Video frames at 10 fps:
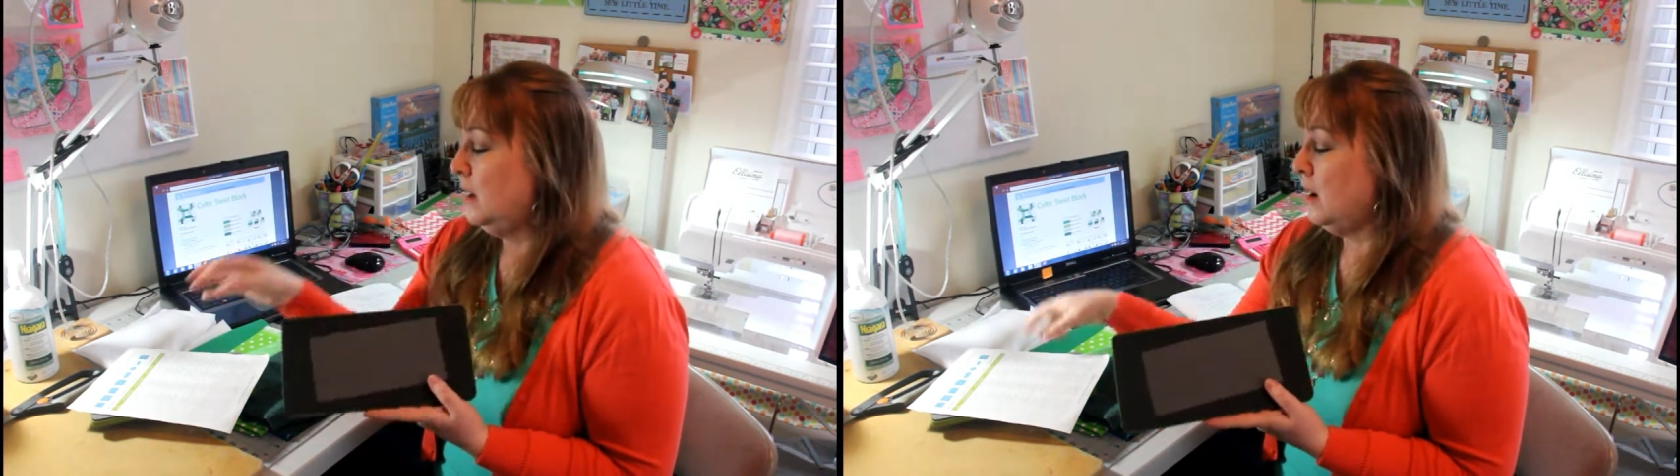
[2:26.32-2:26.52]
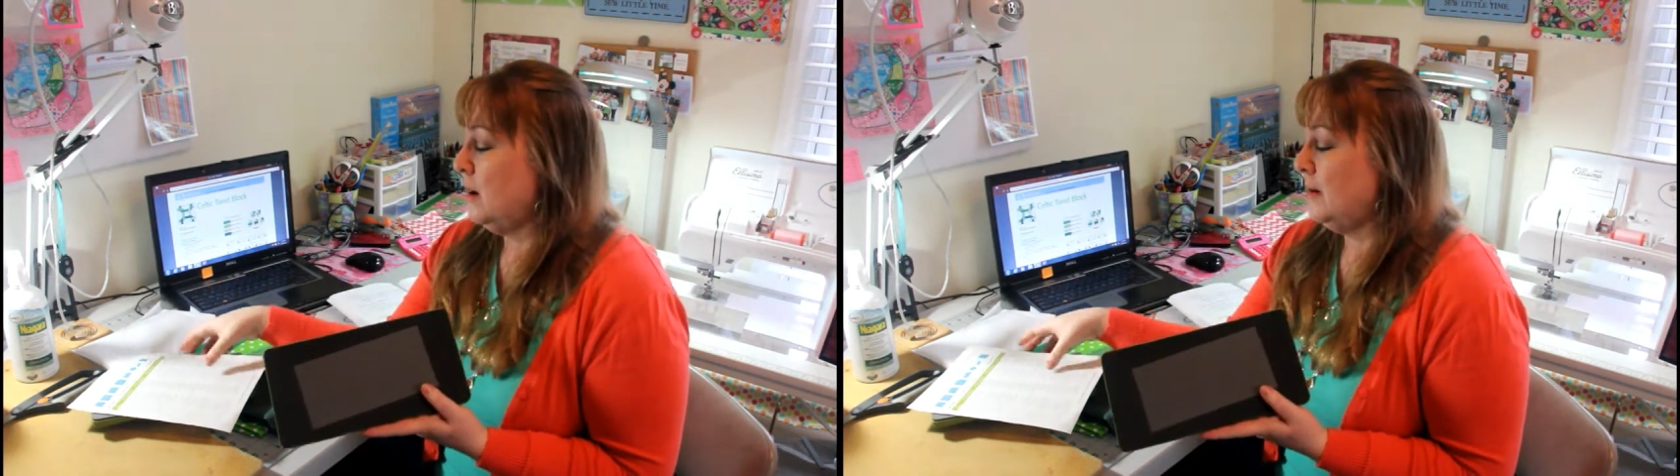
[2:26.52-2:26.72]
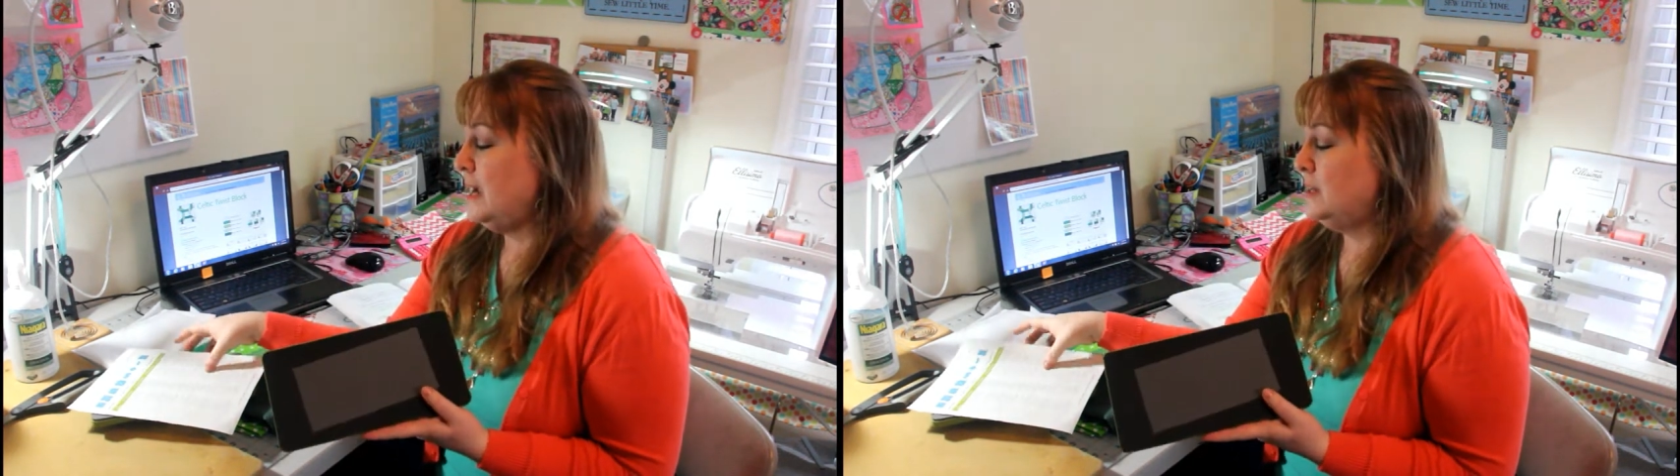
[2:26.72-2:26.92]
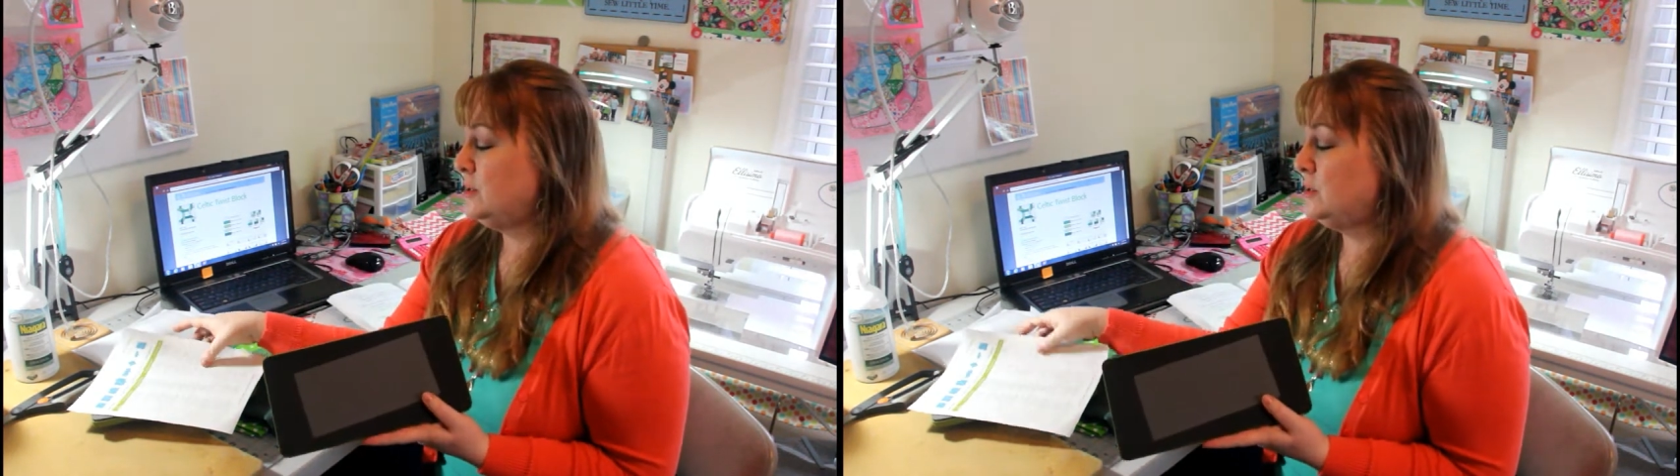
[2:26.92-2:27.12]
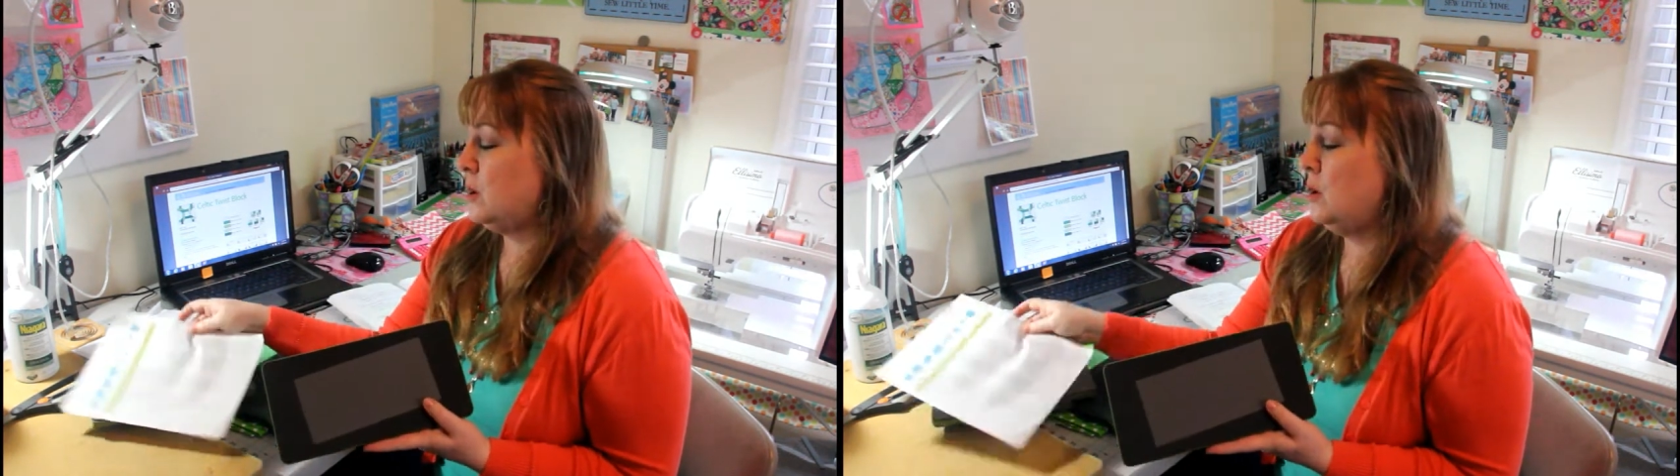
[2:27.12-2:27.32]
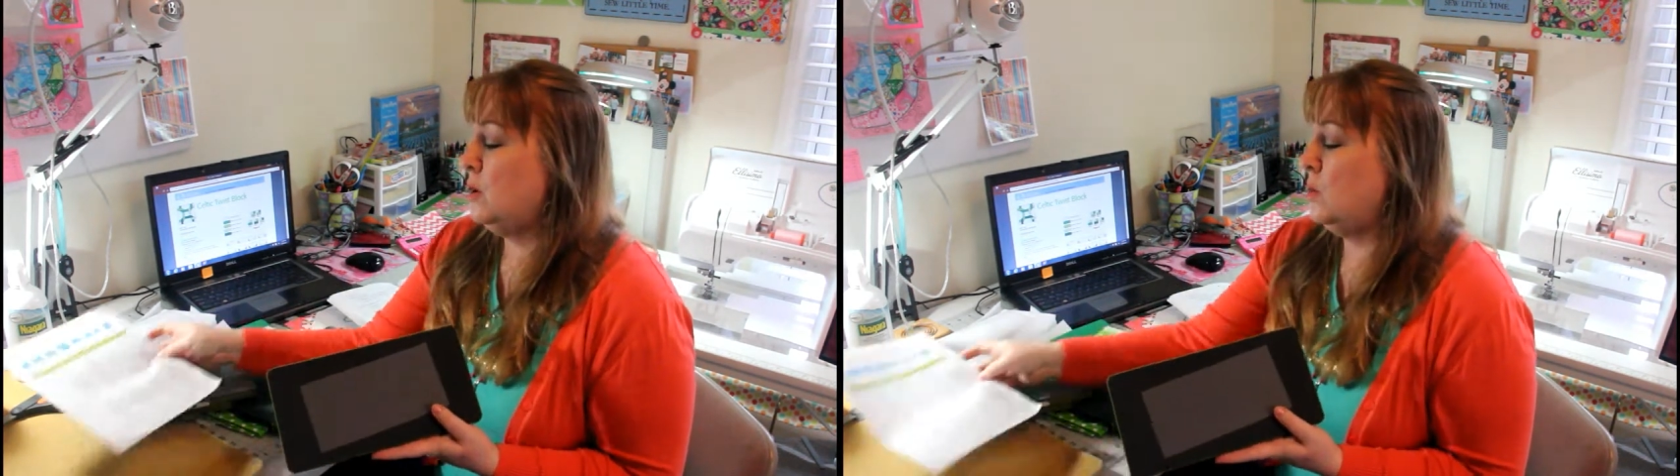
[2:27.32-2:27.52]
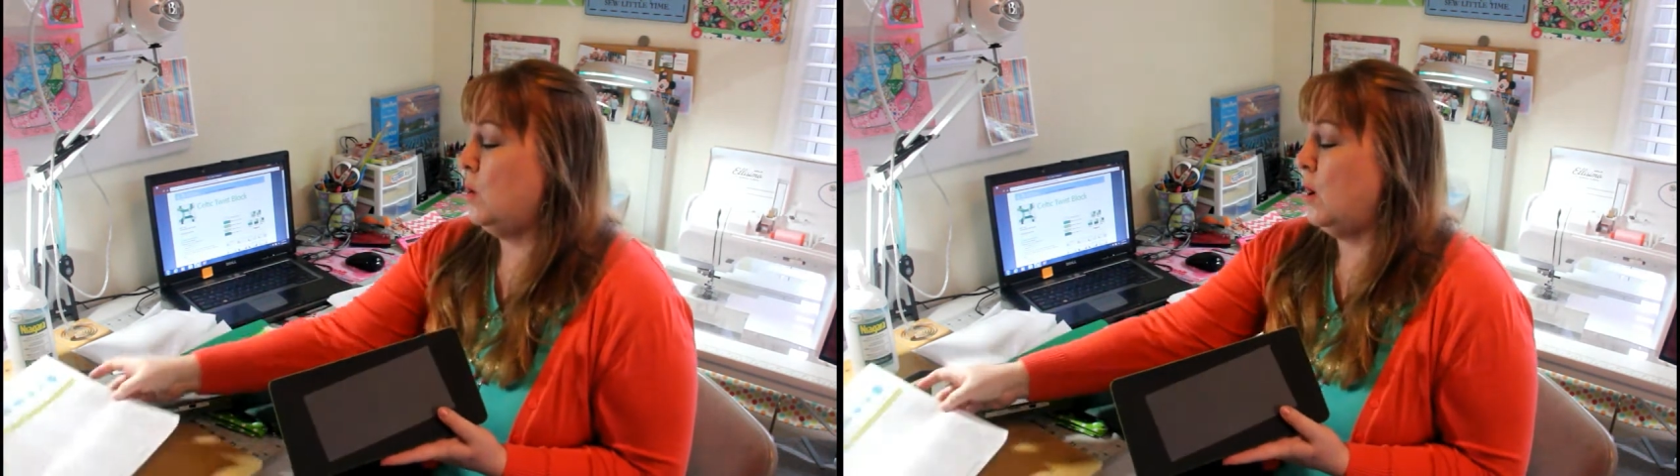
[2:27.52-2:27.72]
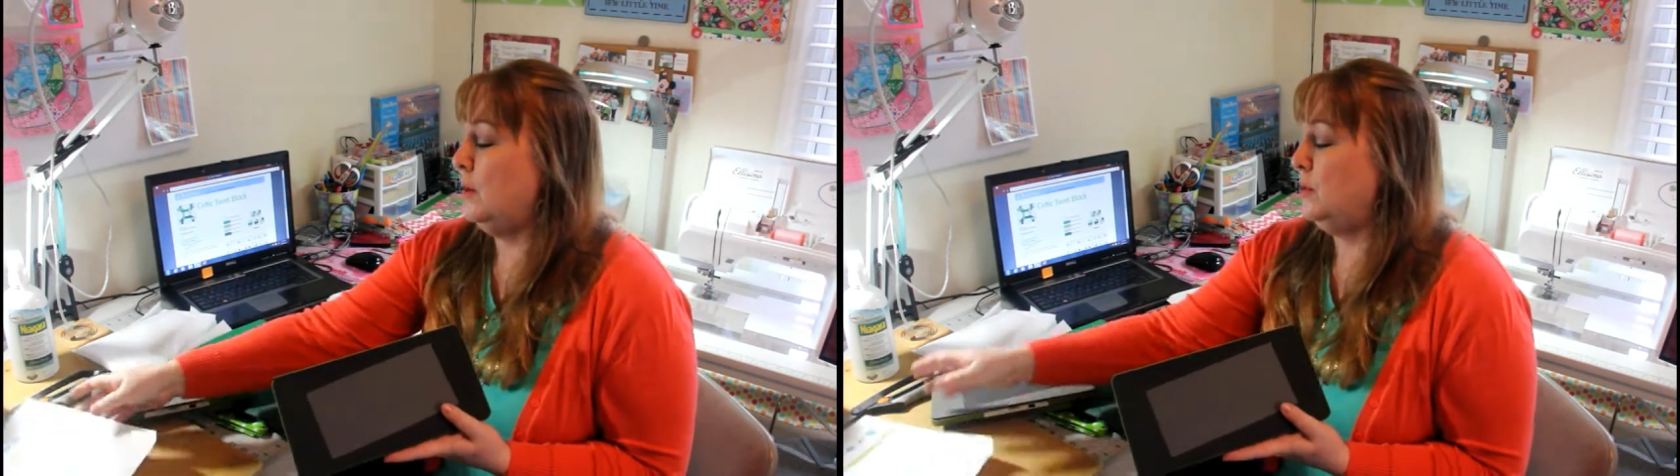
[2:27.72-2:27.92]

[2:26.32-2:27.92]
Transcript: Alright, so